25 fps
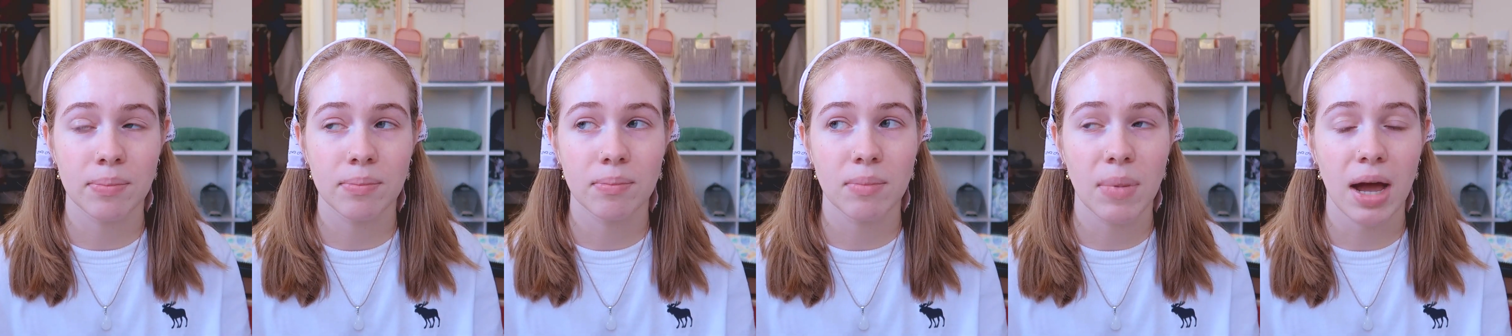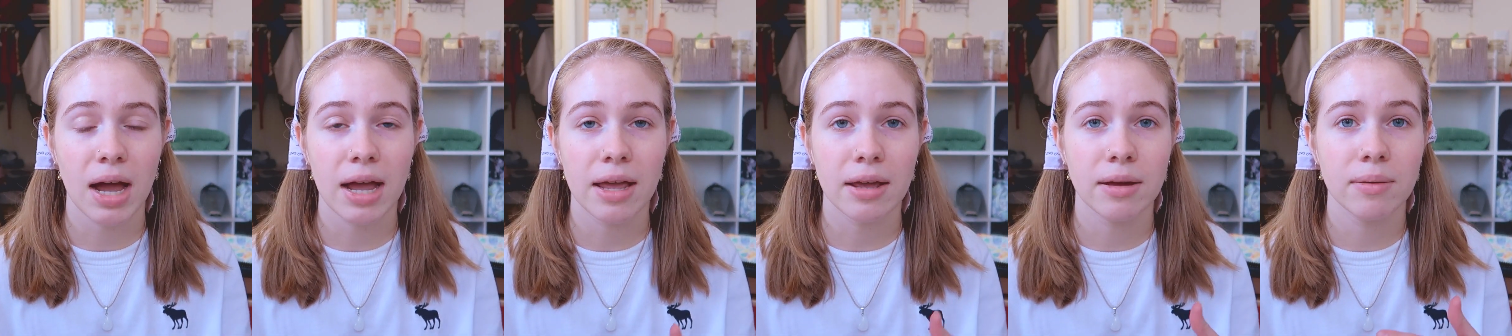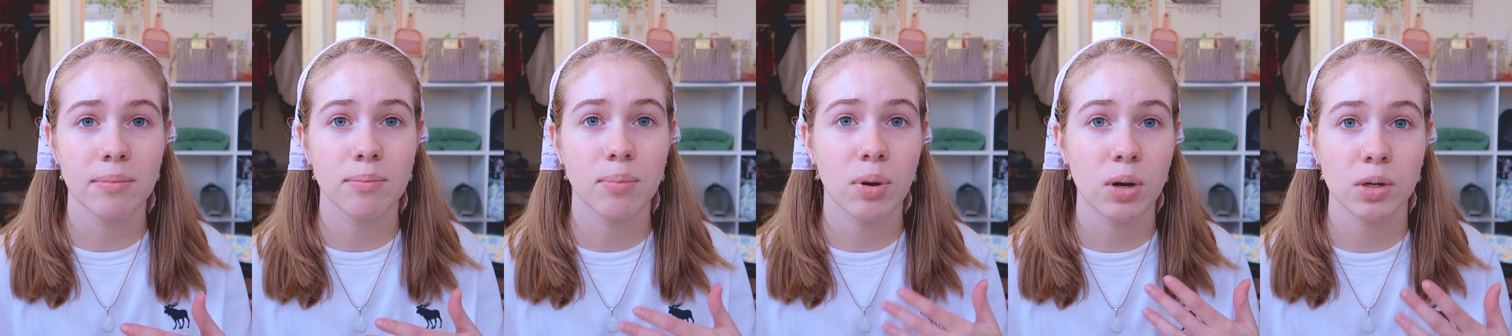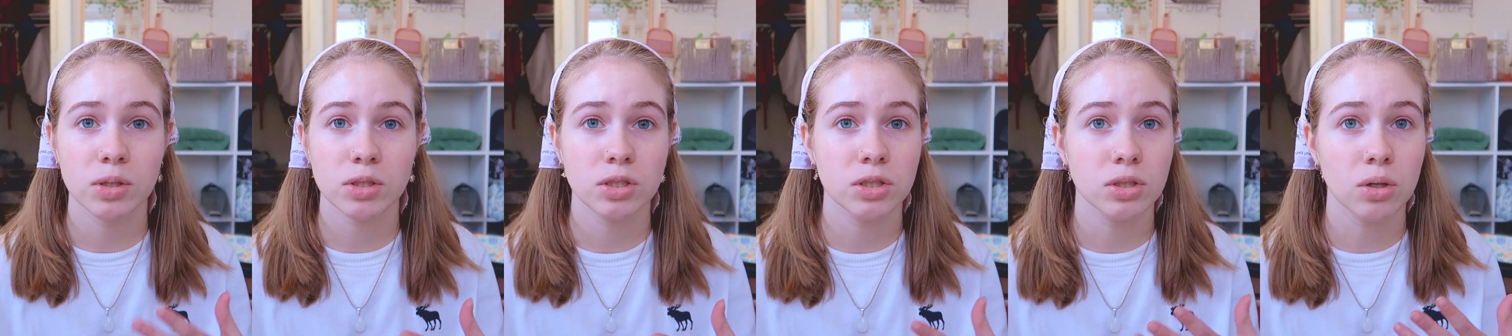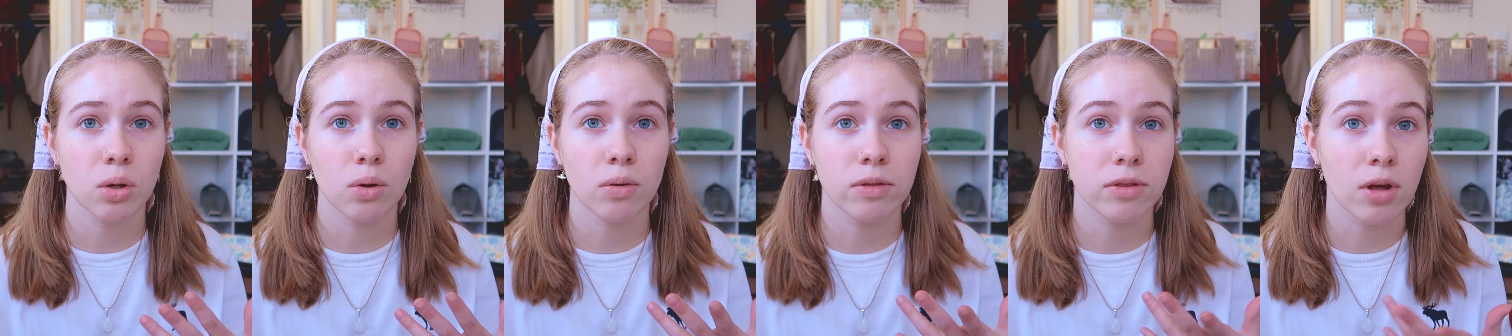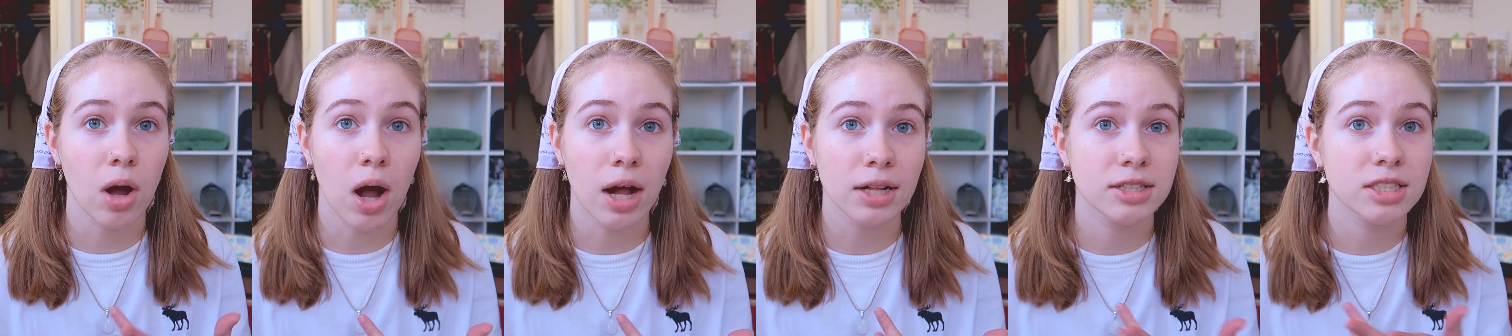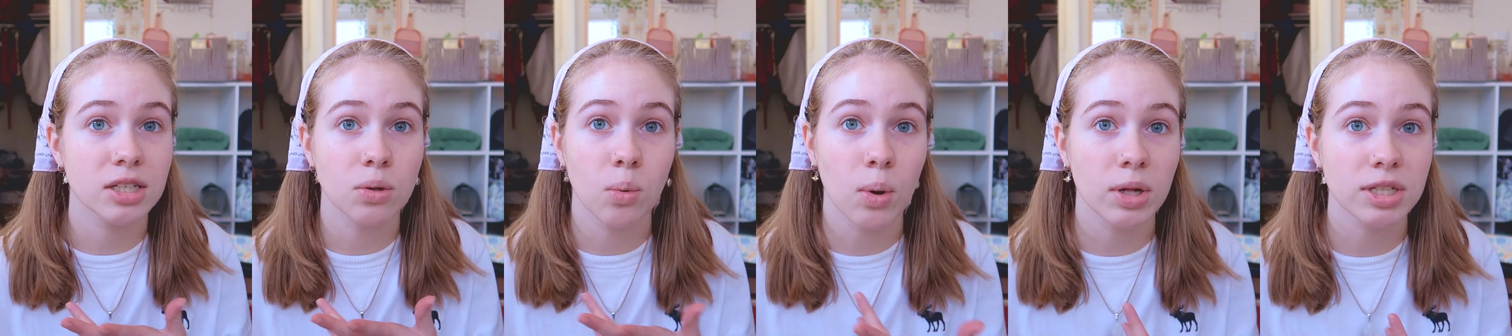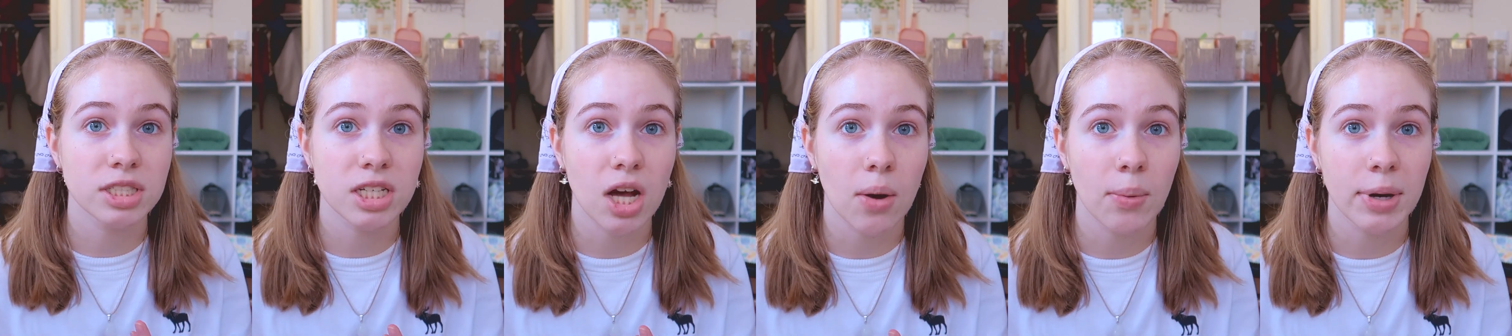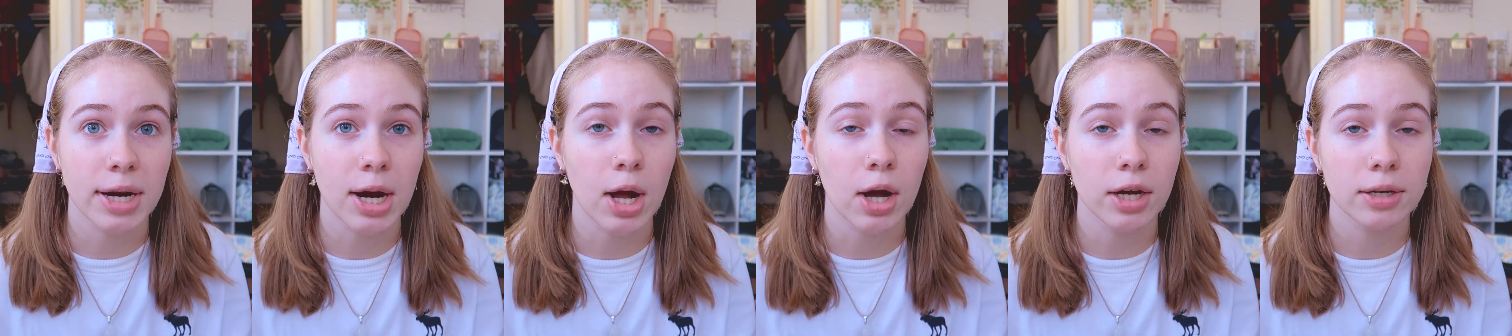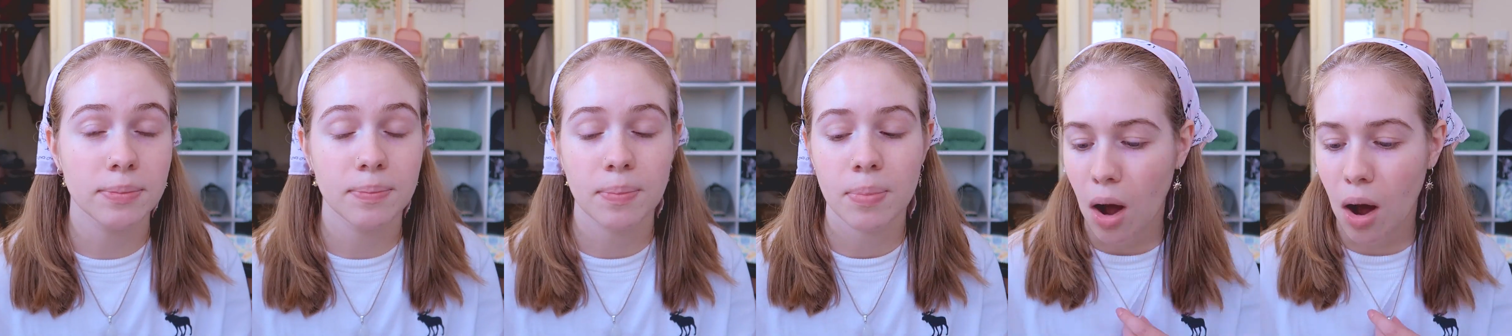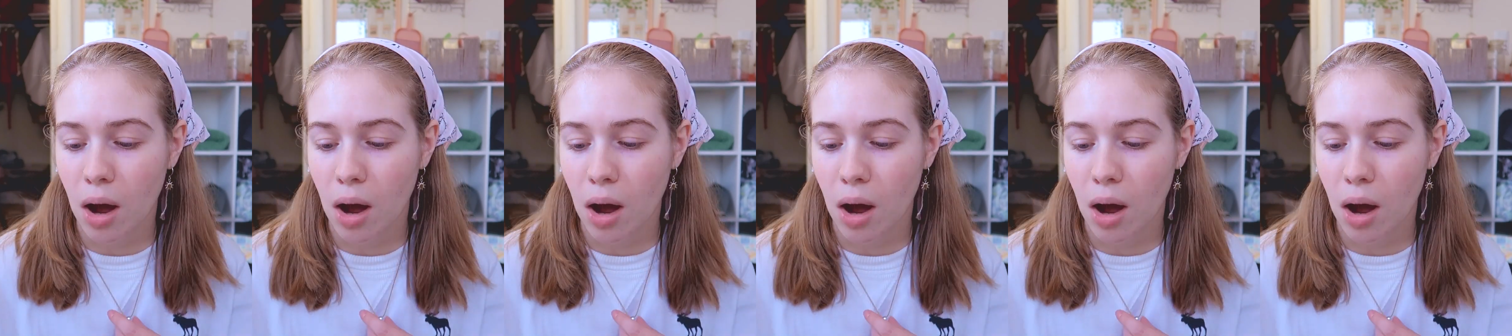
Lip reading: my personal thoughts and what's going on.